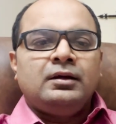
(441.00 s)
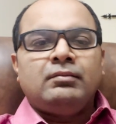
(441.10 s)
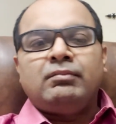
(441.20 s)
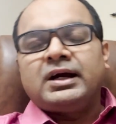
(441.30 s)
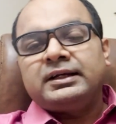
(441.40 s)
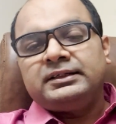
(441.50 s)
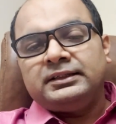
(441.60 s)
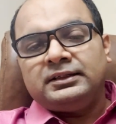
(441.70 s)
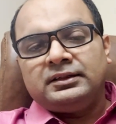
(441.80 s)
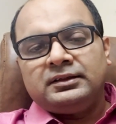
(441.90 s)

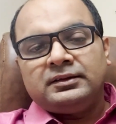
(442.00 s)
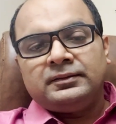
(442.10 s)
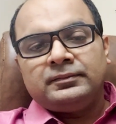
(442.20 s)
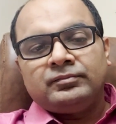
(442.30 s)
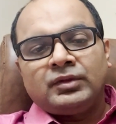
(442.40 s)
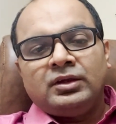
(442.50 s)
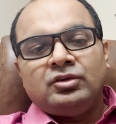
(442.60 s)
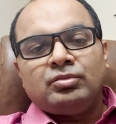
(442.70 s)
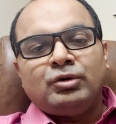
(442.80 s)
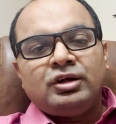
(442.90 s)
Marketing.
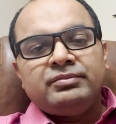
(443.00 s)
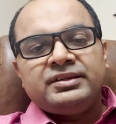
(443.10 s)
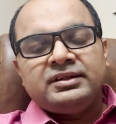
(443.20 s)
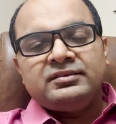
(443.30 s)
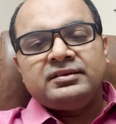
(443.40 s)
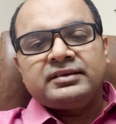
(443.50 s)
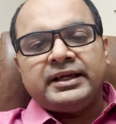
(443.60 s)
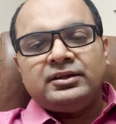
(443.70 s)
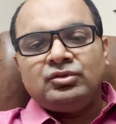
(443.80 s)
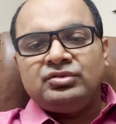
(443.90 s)
Small businesses
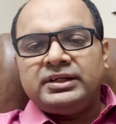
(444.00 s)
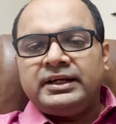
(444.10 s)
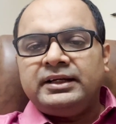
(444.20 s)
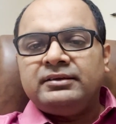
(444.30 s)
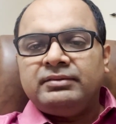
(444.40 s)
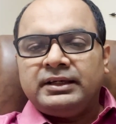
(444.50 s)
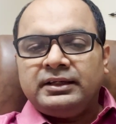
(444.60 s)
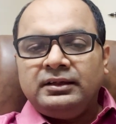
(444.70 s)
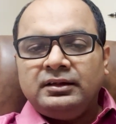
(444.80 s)
can use generative AI